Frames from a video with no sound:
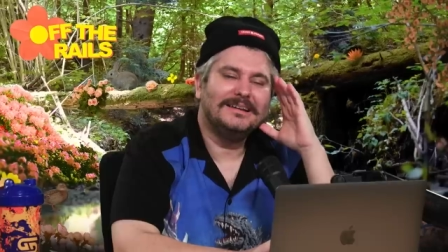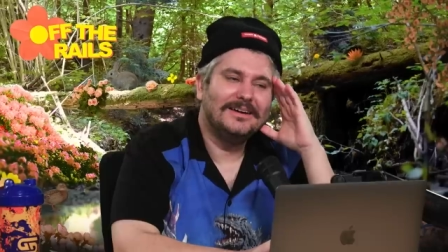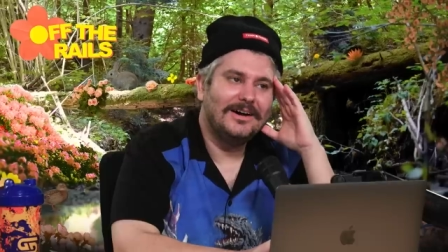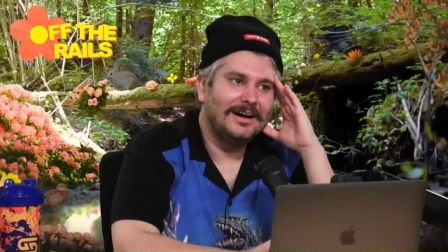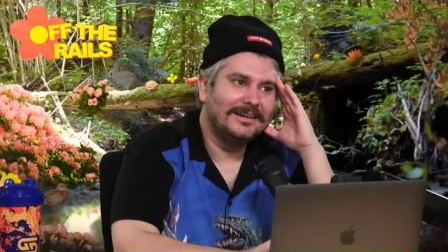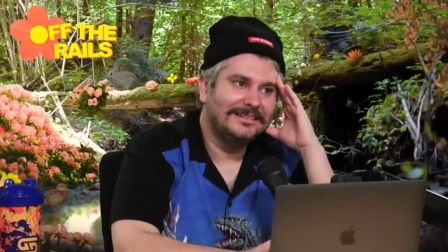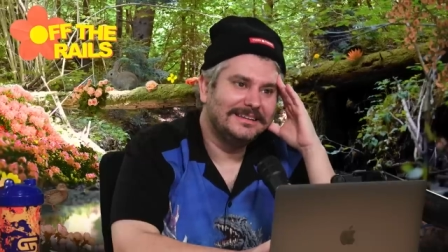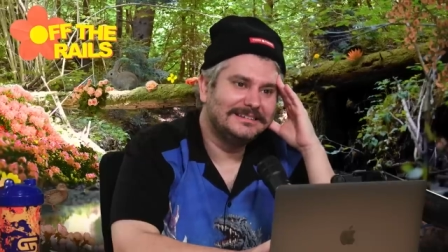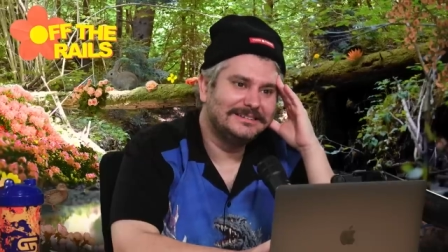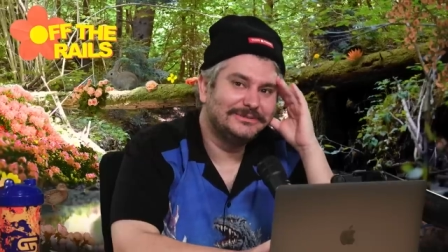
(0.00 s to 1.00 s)
God.
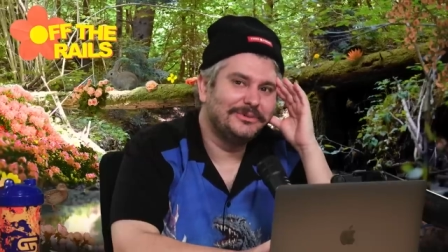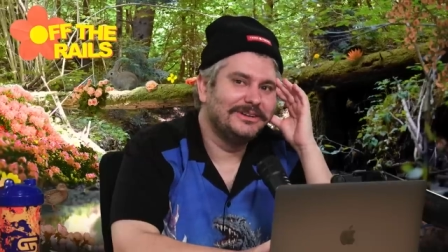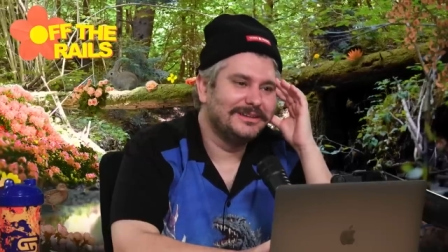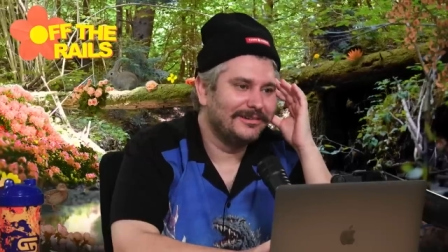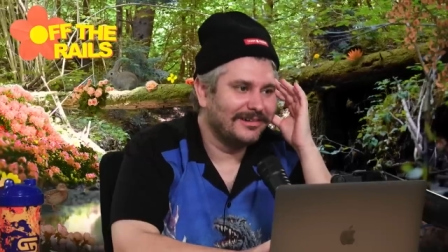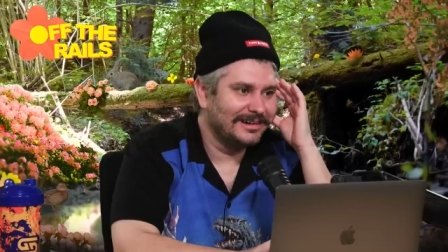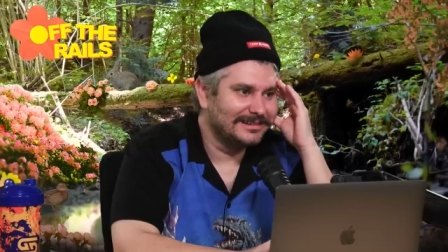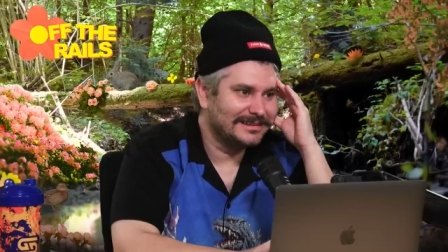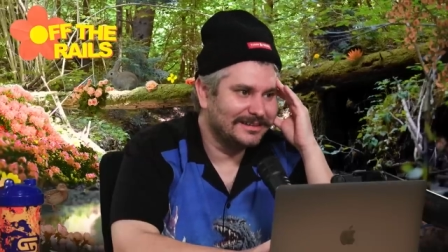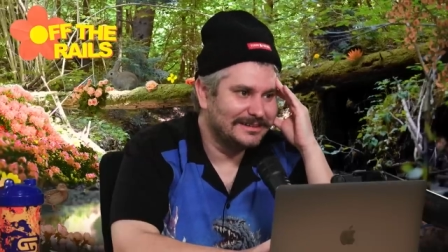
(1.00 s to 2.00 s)
This is one of the
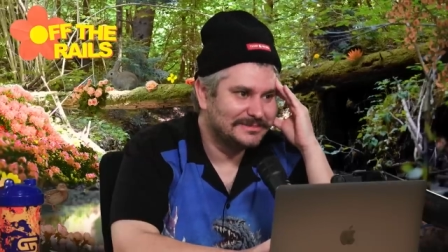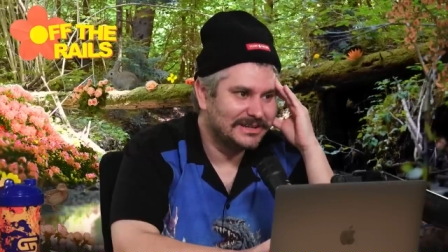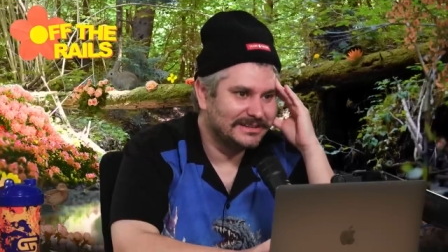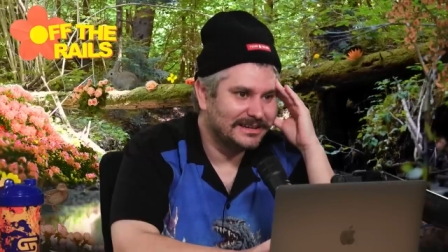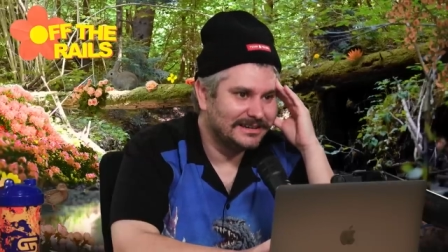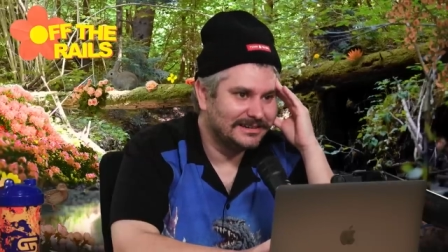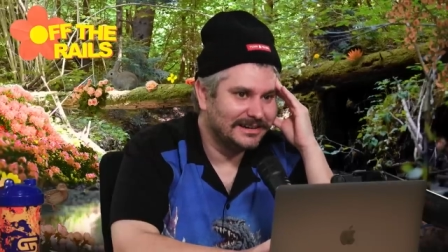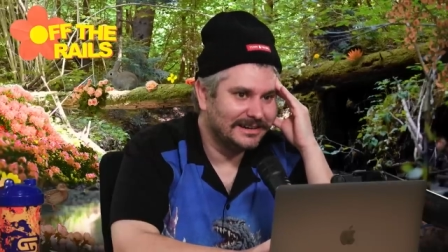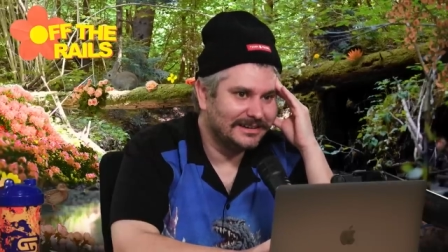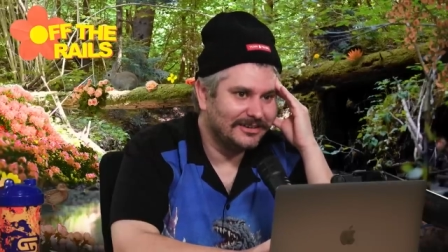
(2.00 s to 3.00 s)
greatest clips on the
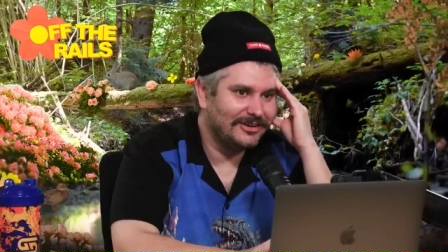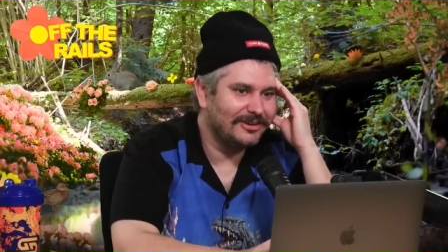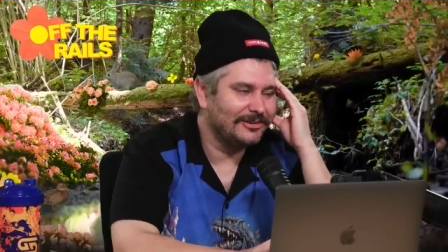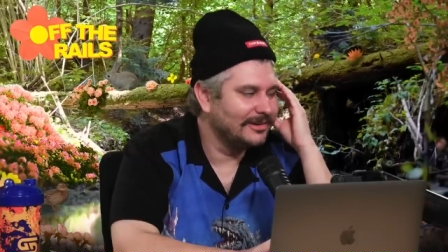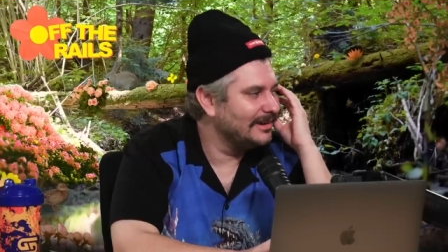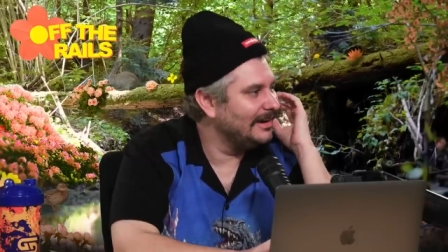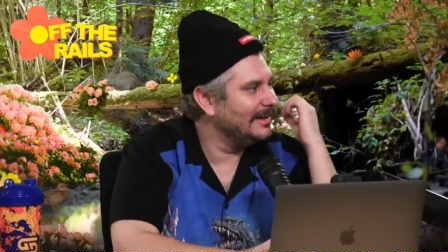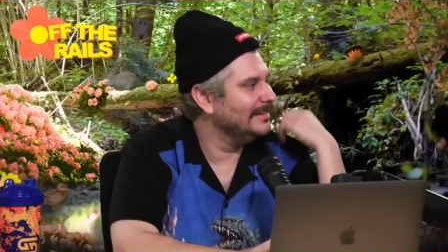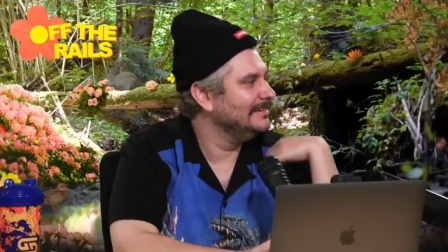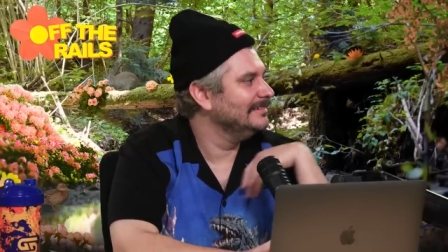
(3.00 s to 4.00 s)
internet. Oh
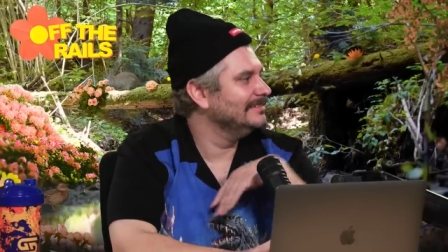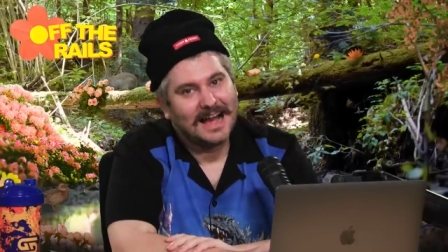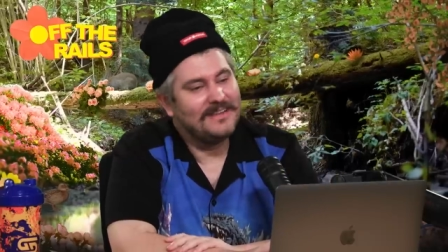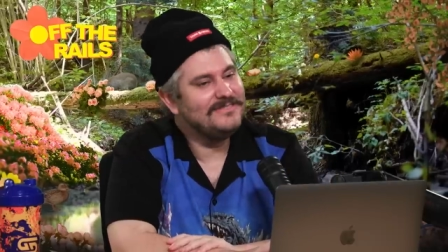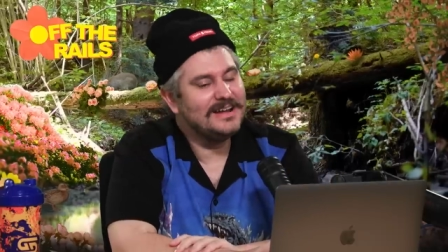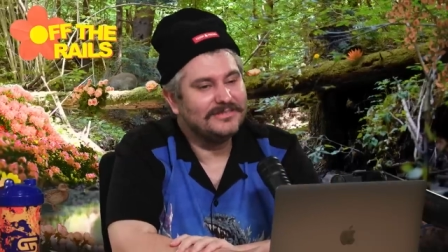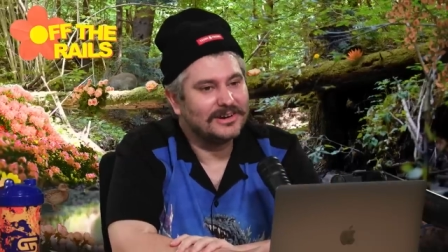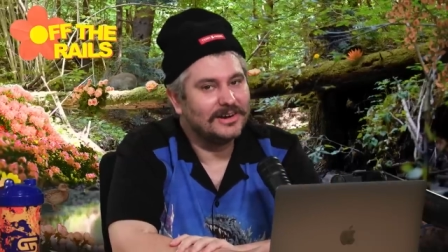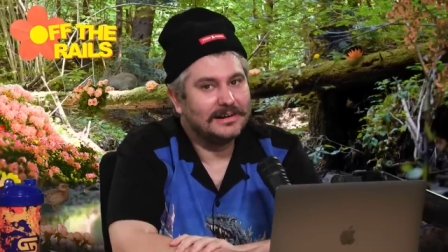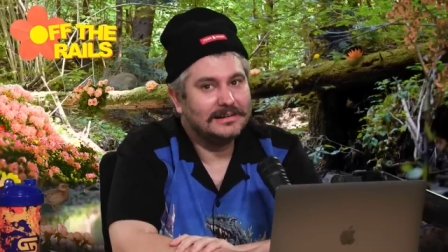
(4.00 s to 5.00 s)
God. I've
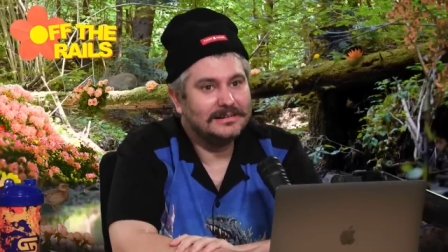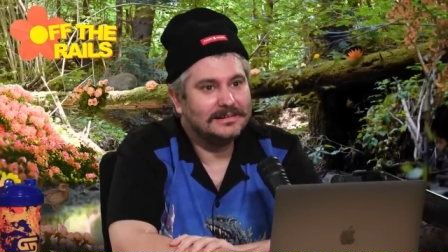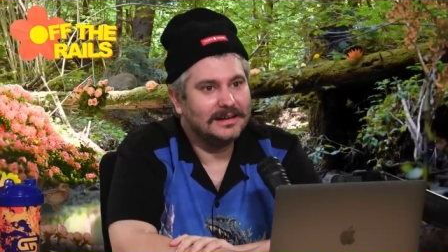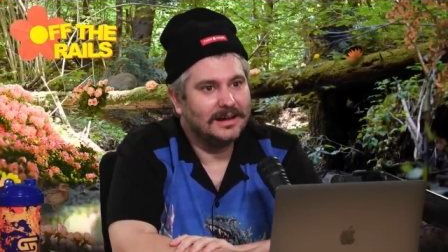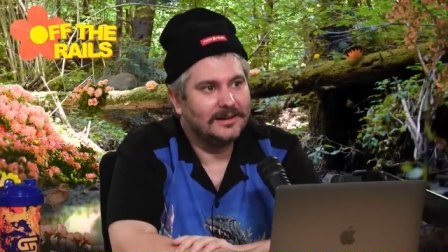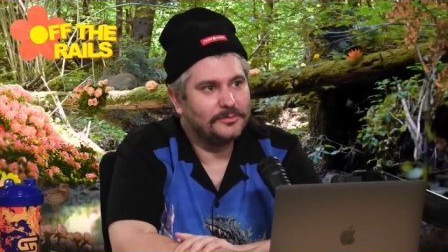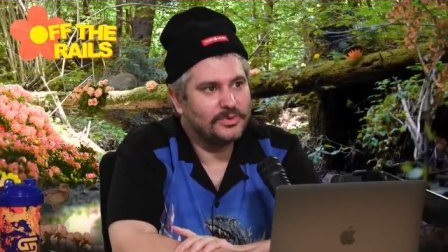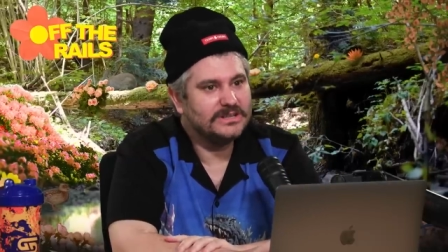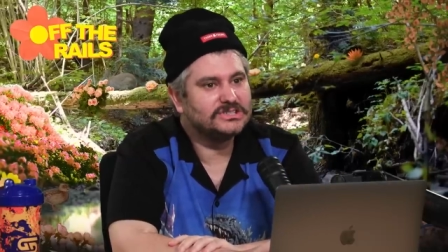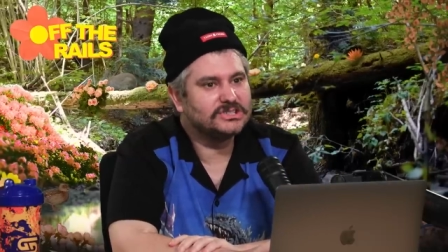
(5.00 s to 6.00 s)
never heard uh,
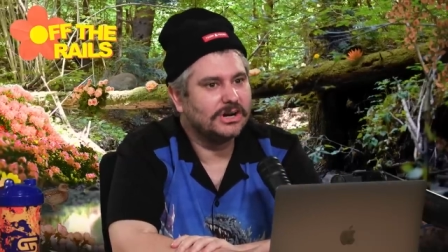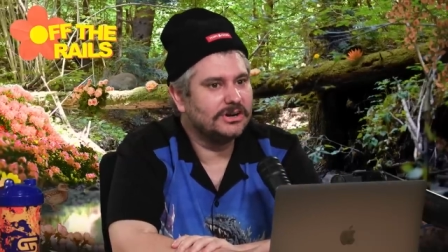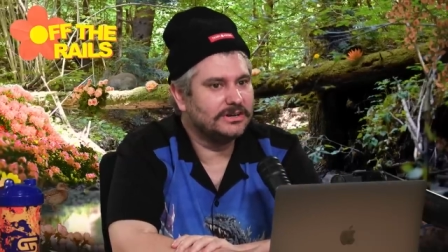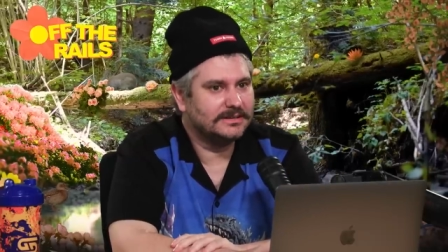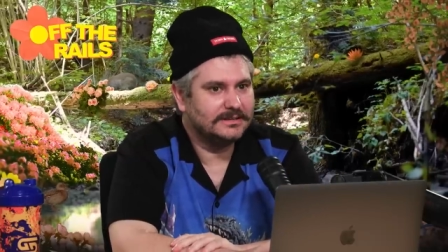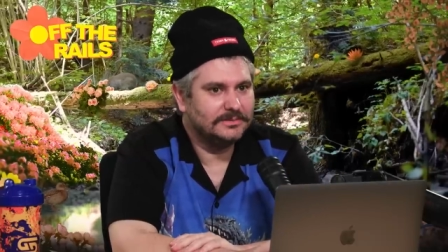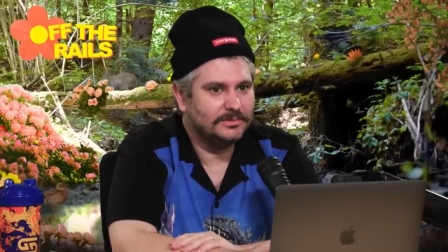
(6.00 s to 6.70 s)
restarted